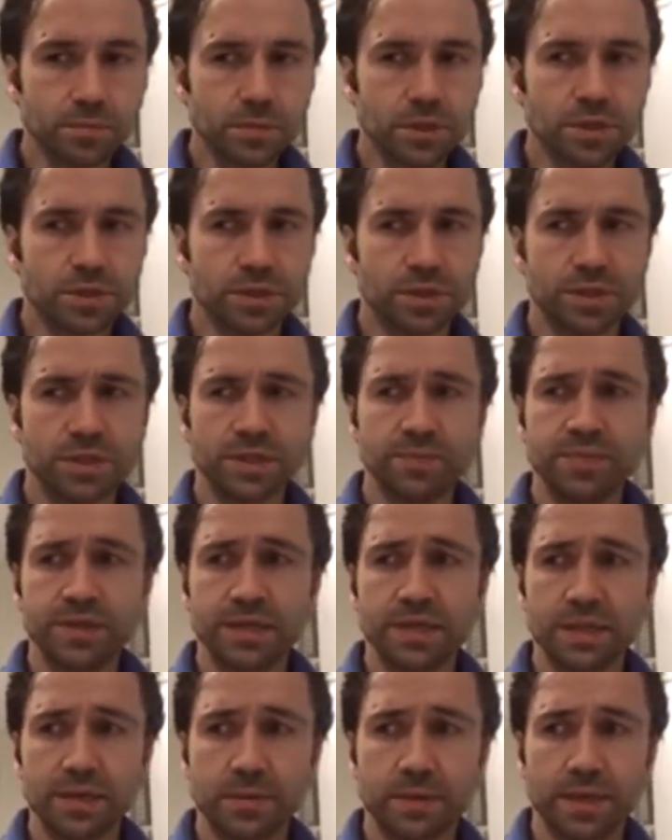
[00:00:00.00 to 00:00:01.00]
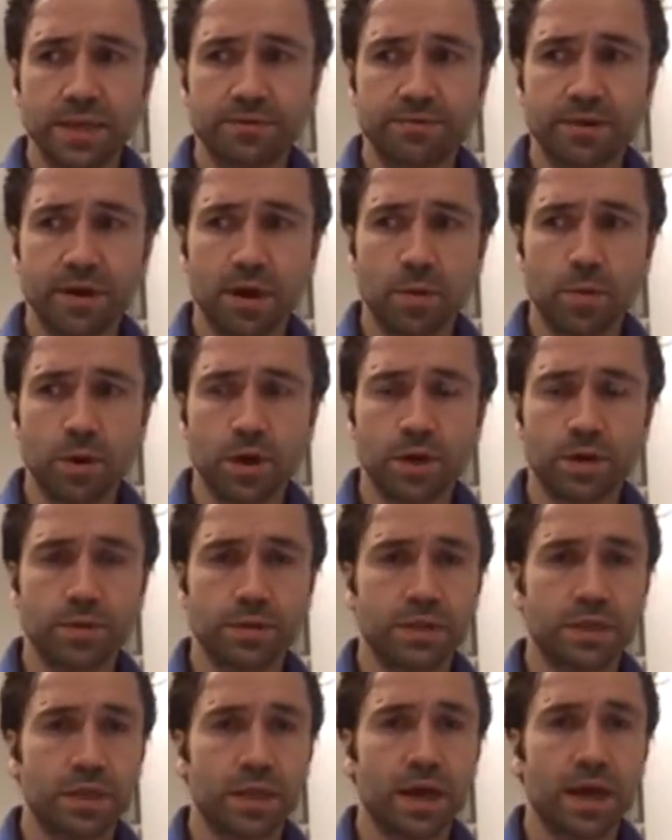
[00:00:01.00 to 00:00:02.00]
so typically whenever I work
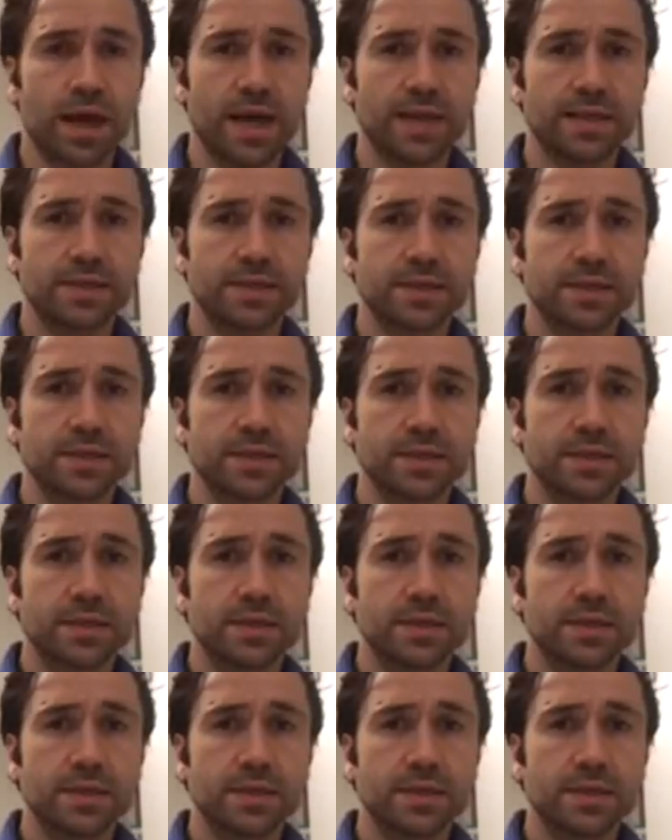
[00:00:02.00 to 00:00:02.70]
with clients,